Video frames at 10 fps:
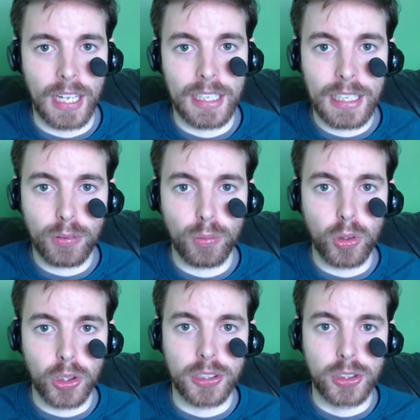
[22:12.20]
it
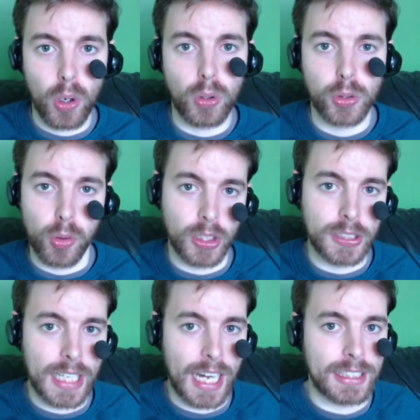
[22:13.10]
would go
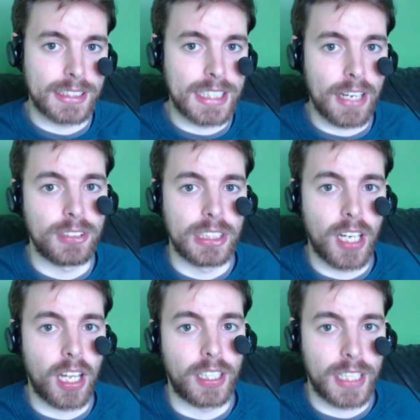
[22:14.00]
towards that
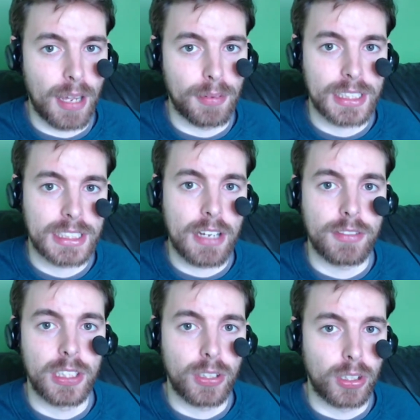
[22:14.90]
$70 game, that
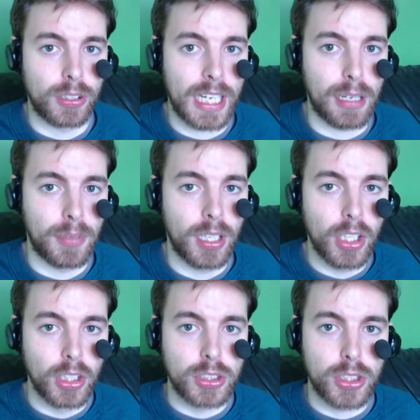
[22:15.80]
€70 game.
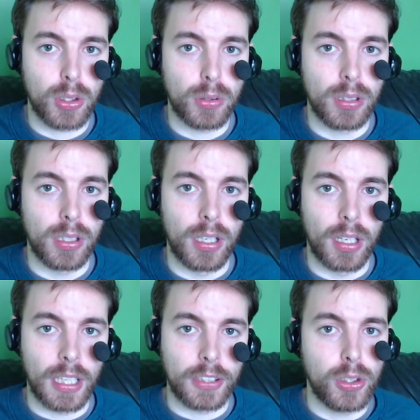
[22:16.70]
So
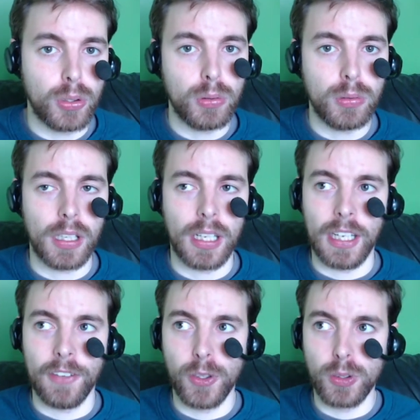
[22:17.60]

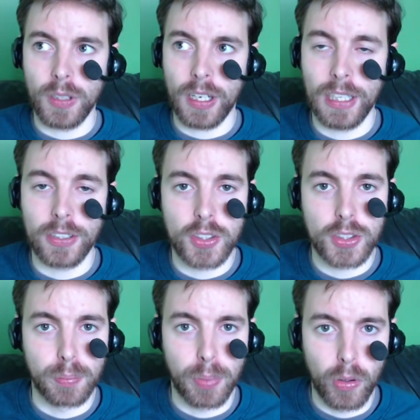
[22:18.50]
if you are able to
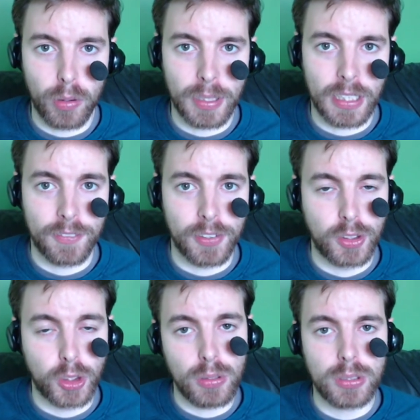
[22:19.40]
support me, if you
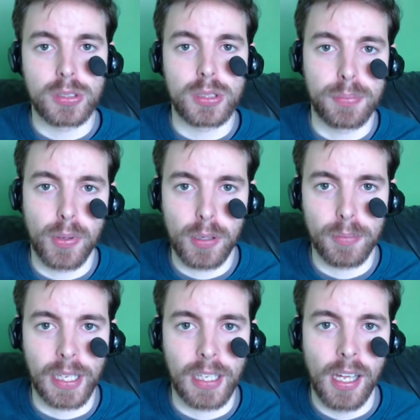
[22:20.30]
choose to support
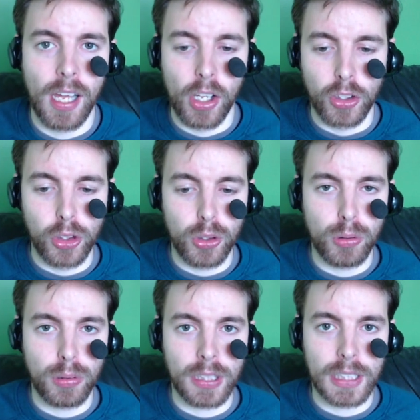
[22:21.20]
me,
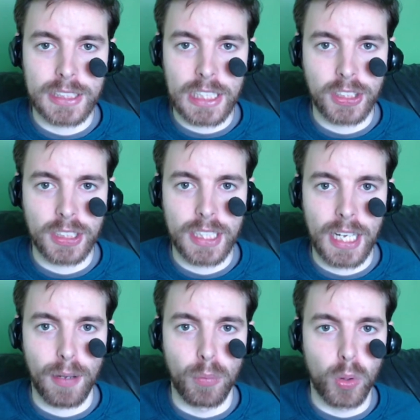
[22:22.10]
you essentially
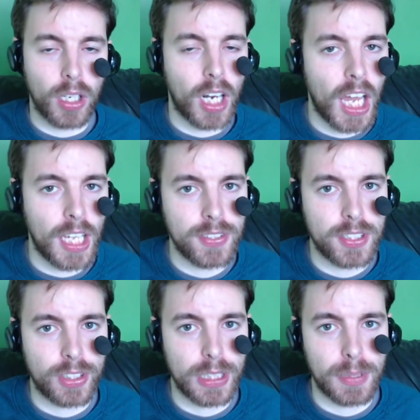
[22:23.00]
get more live
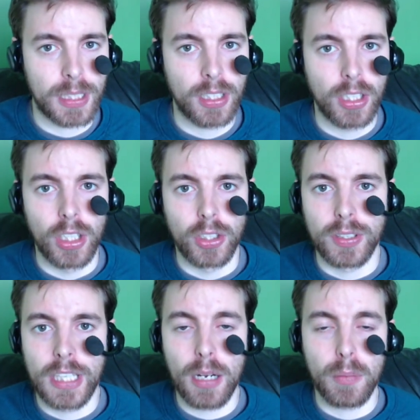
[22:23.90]
streaming,
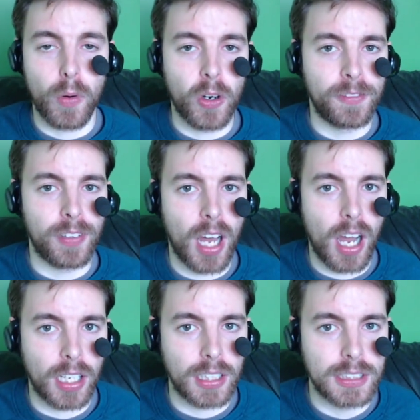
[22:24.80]
you get more
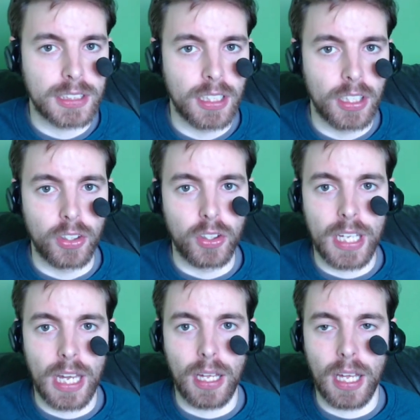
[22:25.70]
vlogs, you
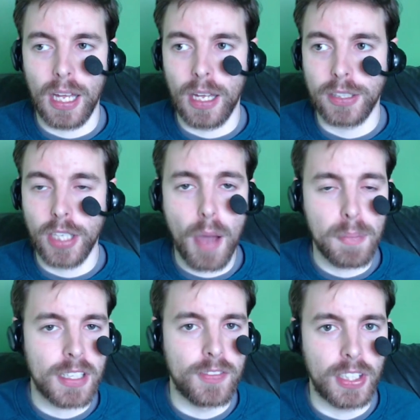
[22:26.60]
get
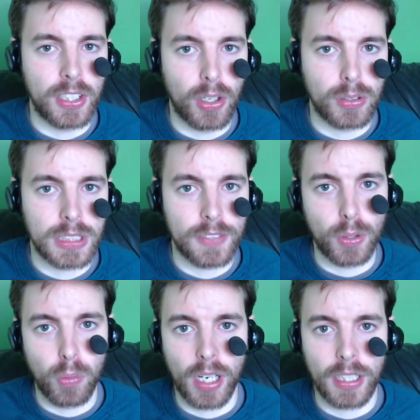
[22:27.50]
topic videos if
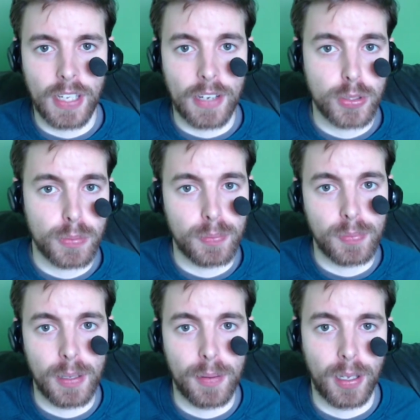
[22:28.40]
you want. If you have
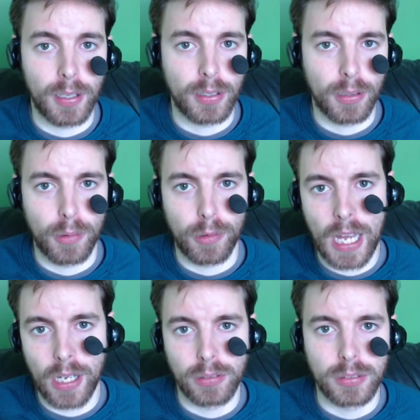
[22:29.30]
something
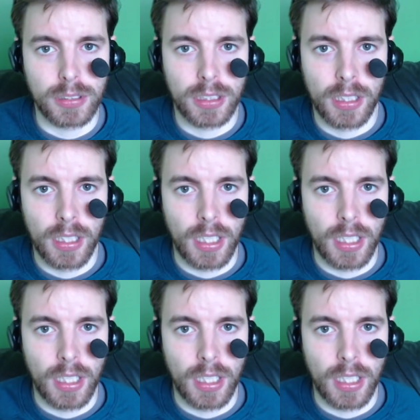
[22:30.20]
around